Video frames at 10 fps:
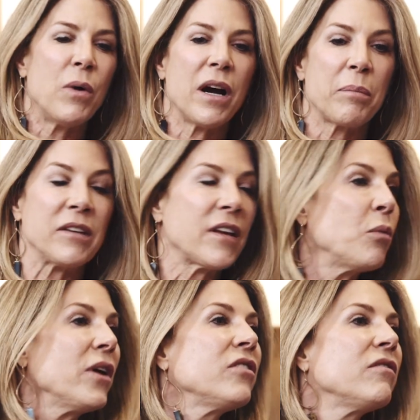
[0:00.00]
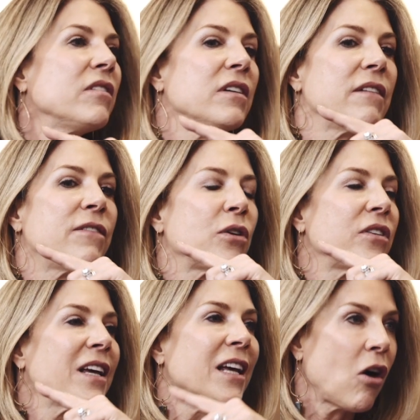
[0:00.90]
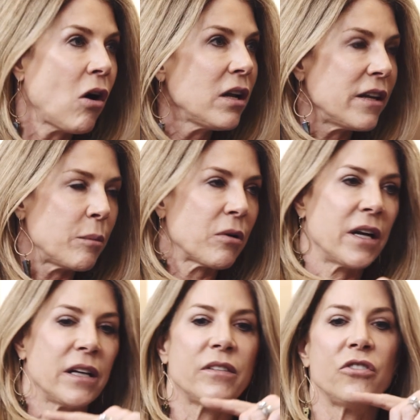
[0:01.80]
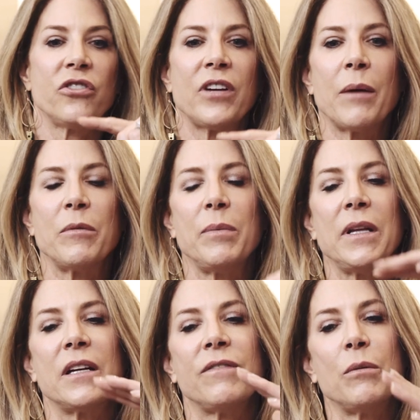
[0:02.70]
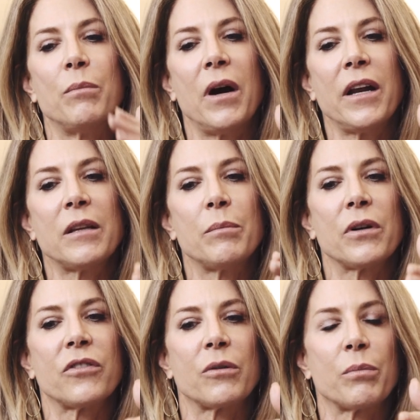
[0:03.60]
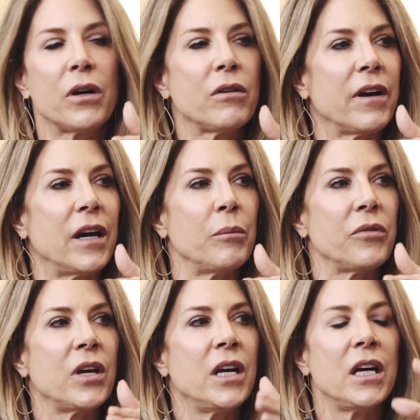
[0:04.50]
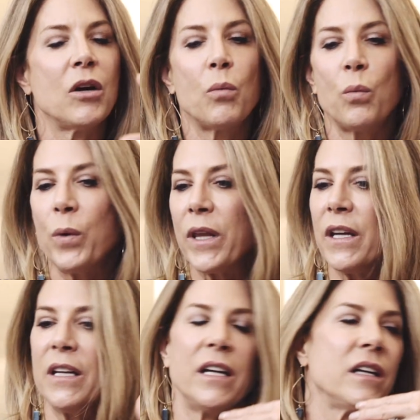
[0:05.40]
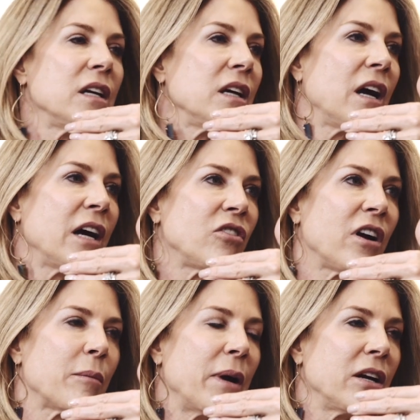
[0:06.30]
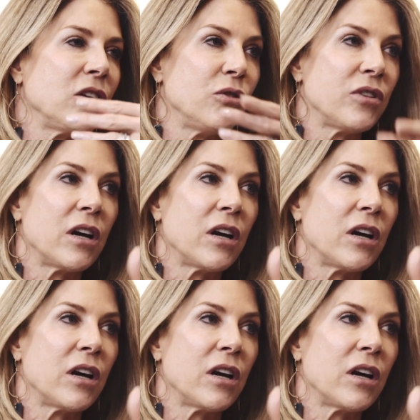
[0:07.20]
Because I wasn't focusing at all on the products. It just happened to be that if you bought the books or programs, within it, I talk about using